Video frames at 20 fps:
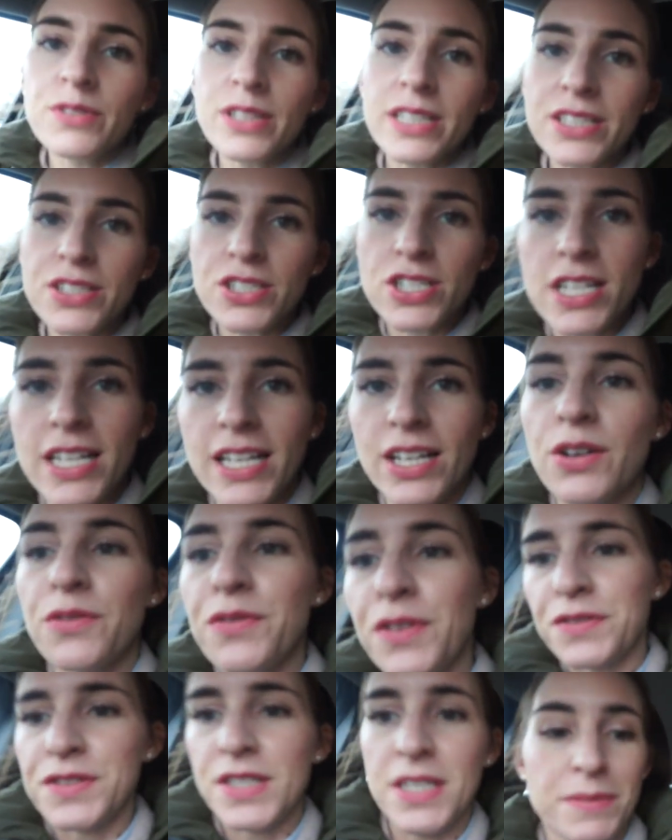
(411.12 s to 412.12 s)
we literally got
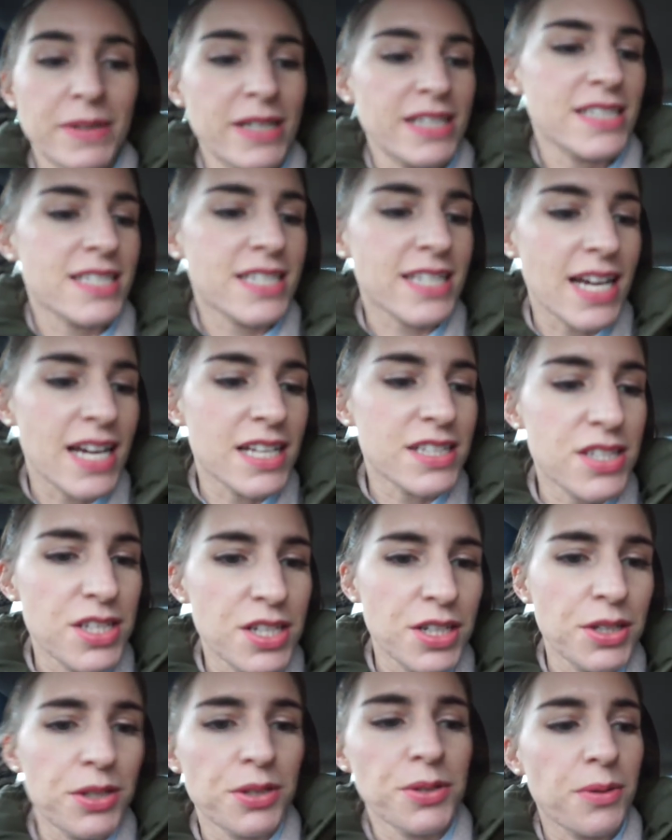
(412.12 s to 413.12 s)
15 minutes to get
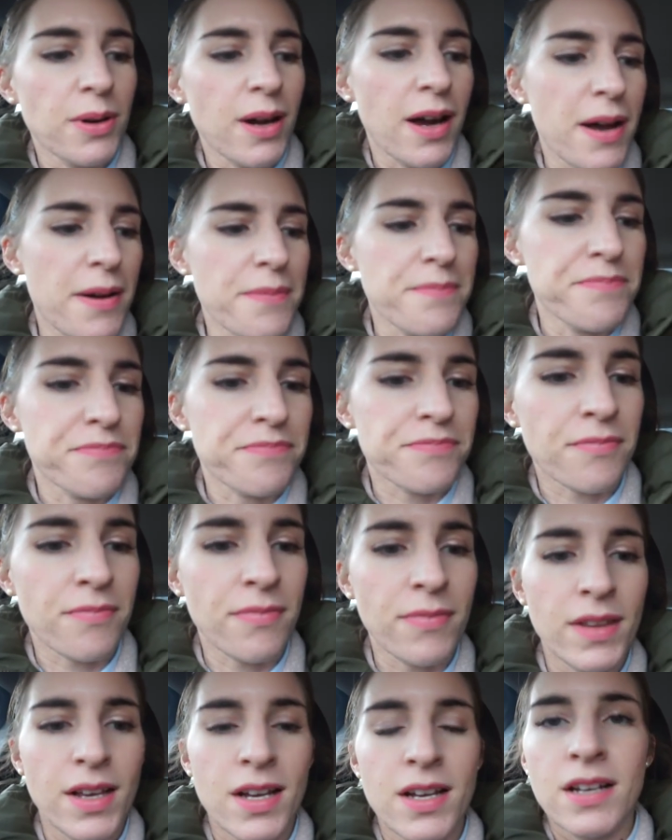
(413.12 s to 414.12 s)
to um,
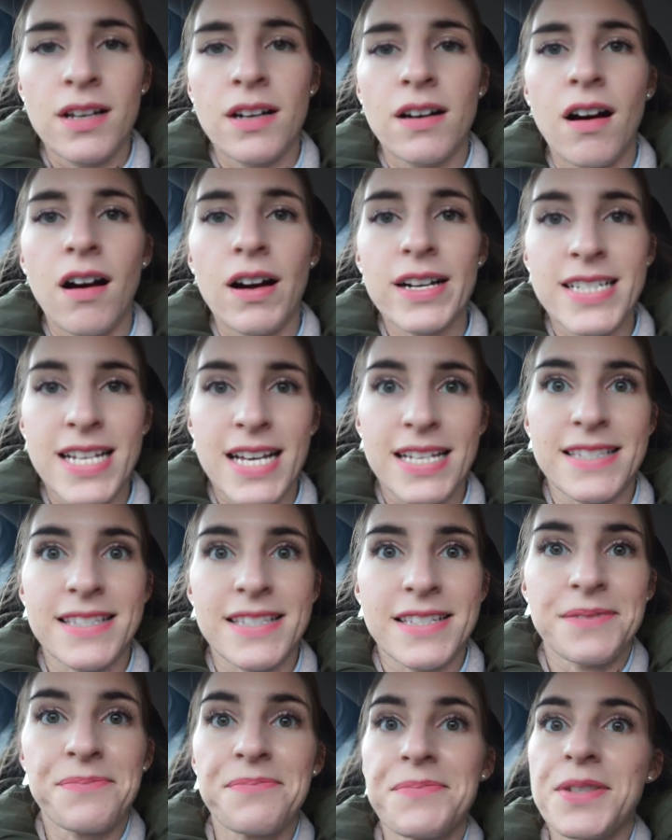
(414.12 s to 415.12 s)
eye
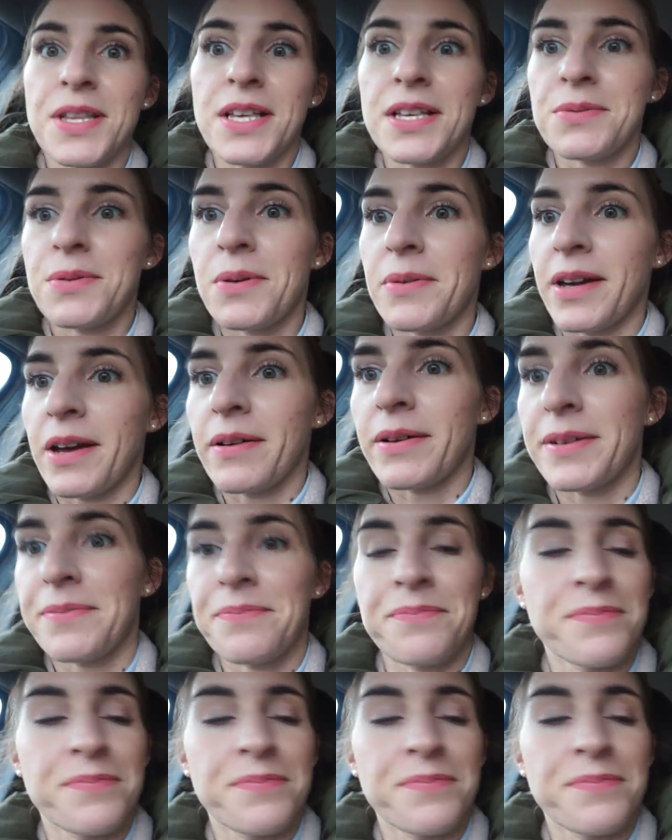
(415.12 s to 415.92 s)
test. So that's where we're going.